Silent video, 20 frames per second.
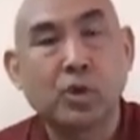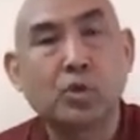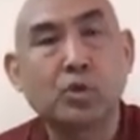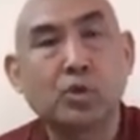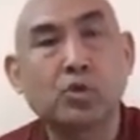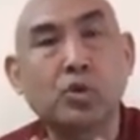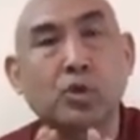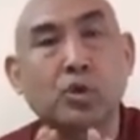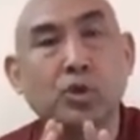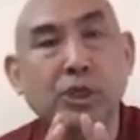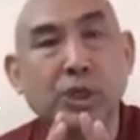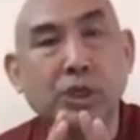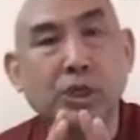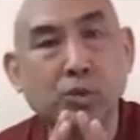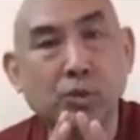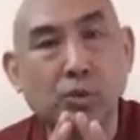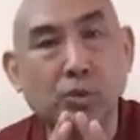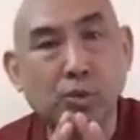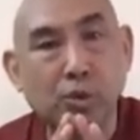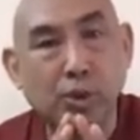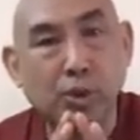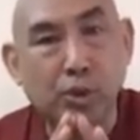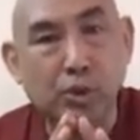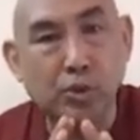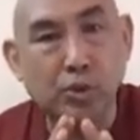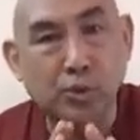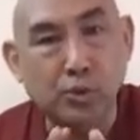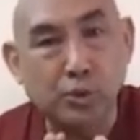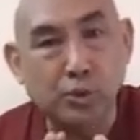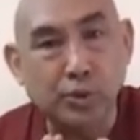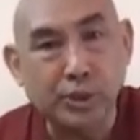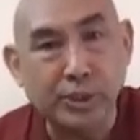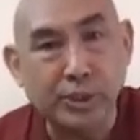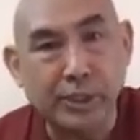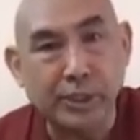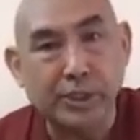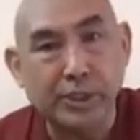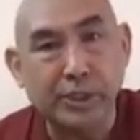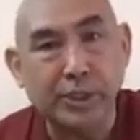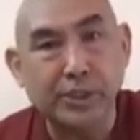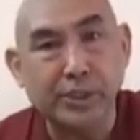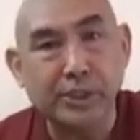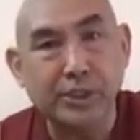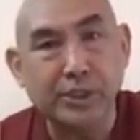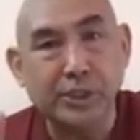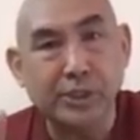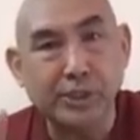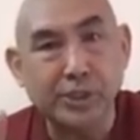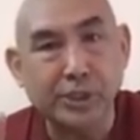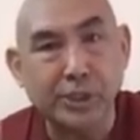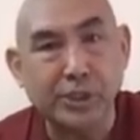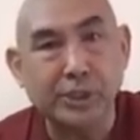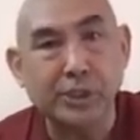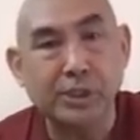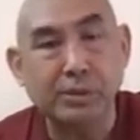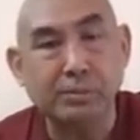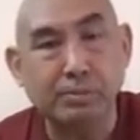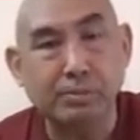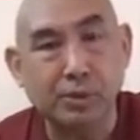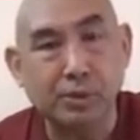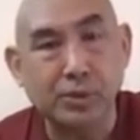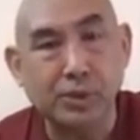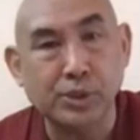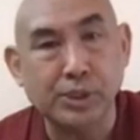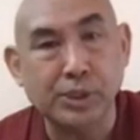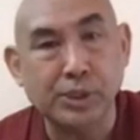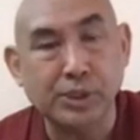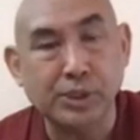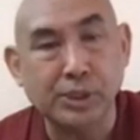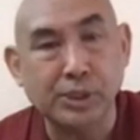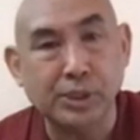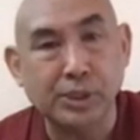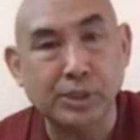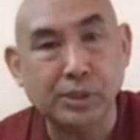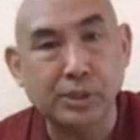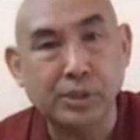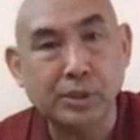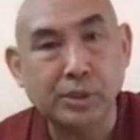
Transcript: not just only do recitation, chanting, prostration.